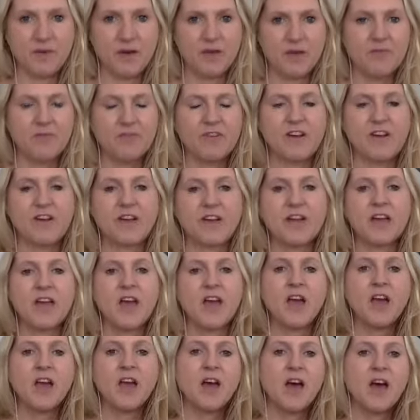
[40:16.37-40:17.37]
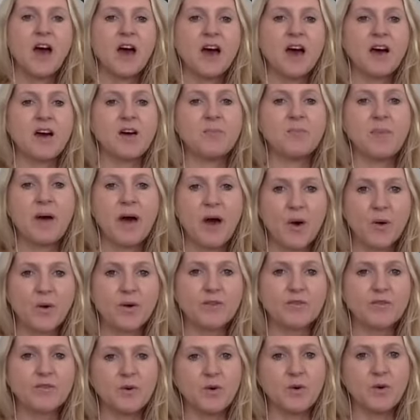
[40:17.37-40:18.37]
a very uh,
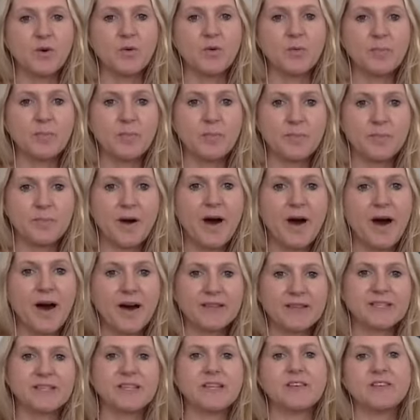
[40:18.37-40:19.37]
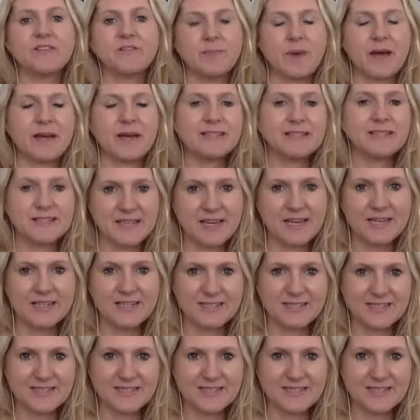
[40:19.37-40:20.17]
powerful, positive mindset.